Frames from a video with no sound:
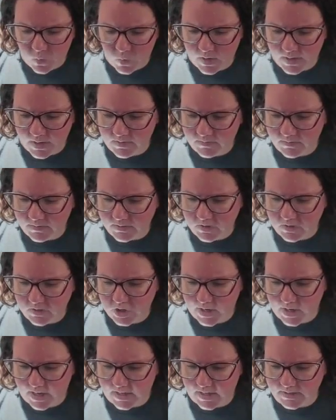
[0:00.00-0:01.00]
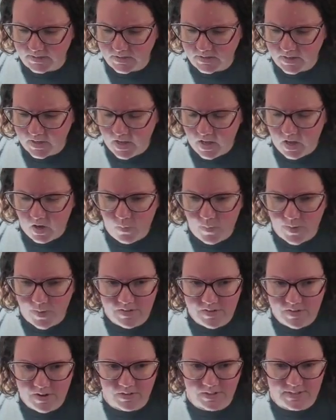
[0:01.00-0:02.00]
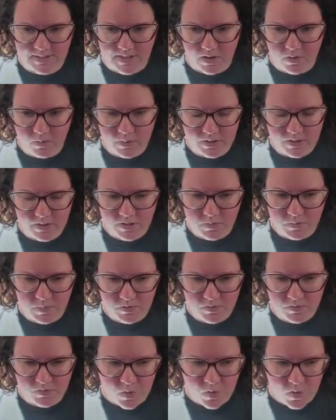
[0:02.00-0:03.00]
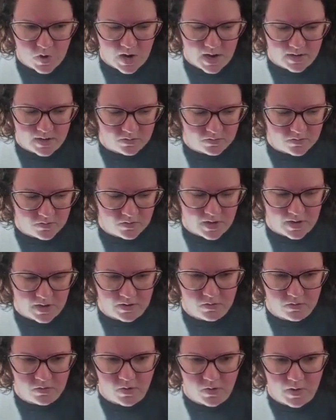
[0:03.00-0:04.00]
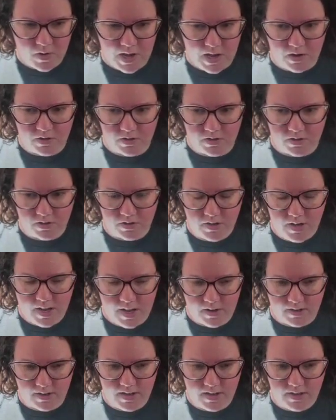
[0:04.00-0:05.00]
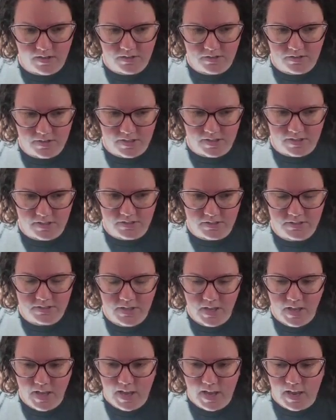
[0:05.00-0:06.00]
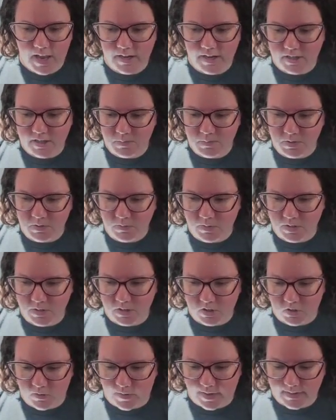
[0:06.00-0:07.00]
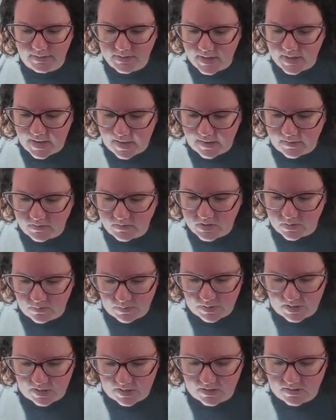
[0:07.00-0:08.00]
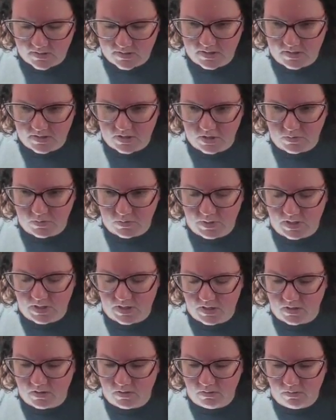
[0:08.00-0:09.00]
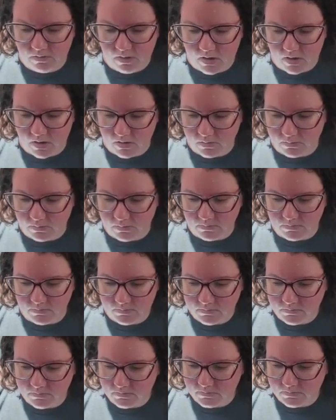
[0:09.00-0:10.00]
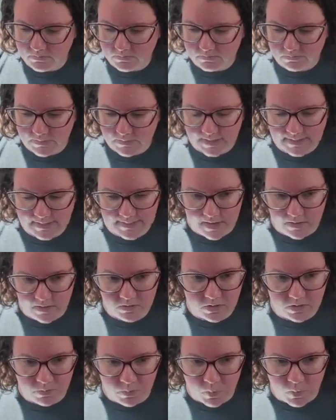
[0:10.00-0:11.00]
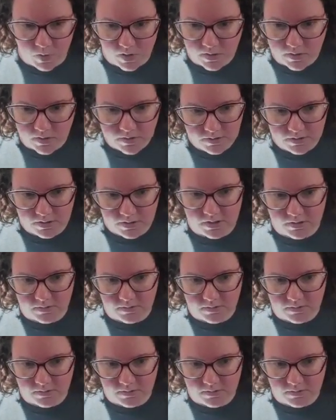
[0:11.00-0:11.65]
or even just, oh, I've never dealt with this before. I don't know how to handle this. And it can be really great to have somebody to just be a sounding board, you